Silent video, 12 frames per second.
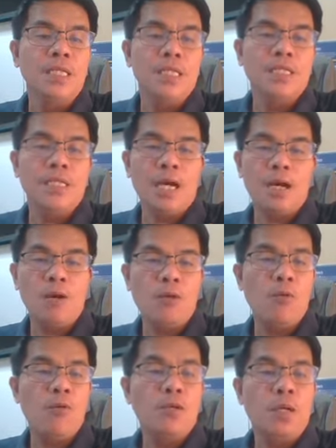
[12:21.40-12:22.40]

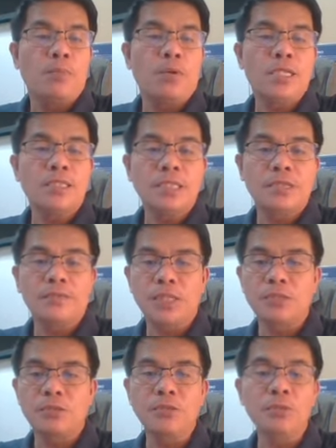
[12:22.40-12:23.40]
Now, process of the
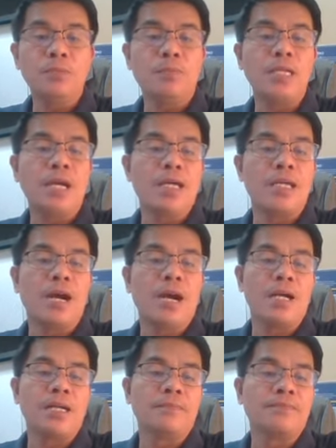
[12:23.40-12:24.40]
school
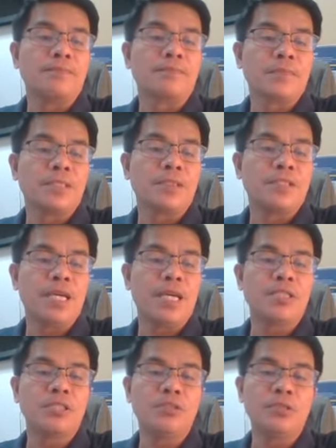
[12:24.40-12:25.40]
PIR. Okay,
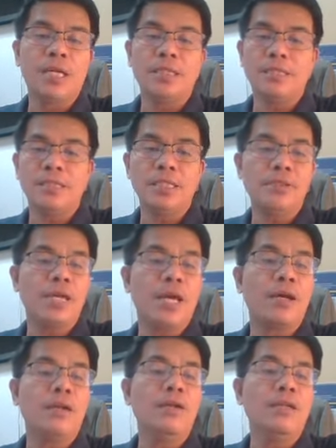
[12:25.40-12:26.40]
as you can see
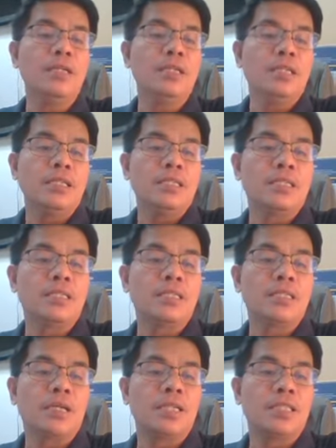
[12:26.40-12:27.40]
there, it
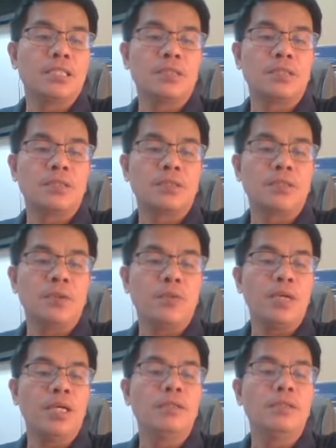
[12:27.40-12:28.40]
starts
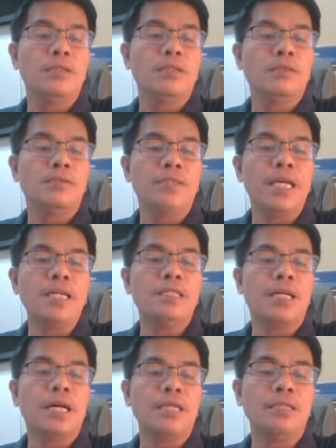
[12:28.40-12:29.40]
with
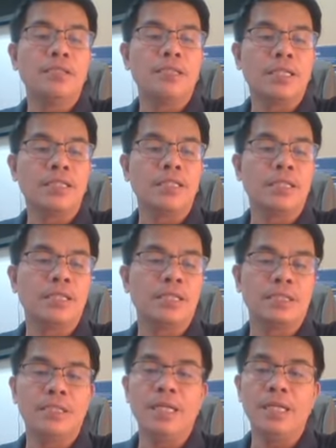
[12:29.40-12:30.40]
data, no, at
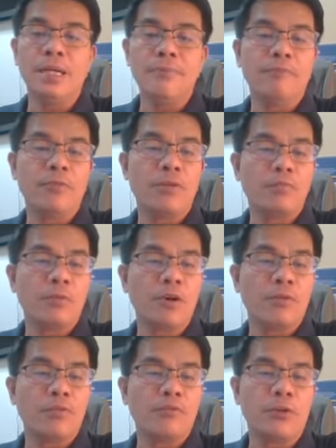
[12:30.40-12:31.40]
the left
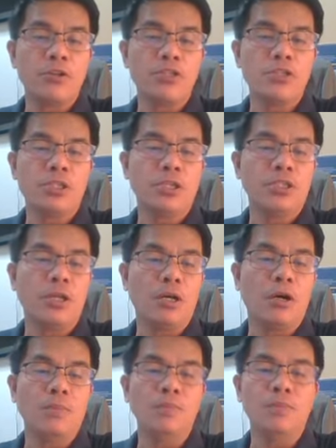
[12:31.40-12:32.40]
portion
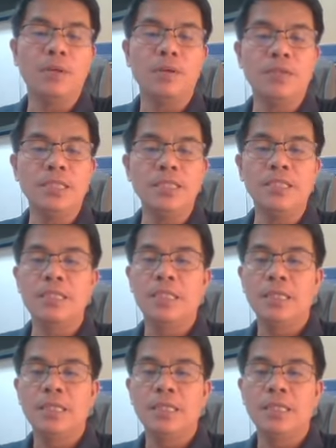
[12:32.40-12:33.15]
of this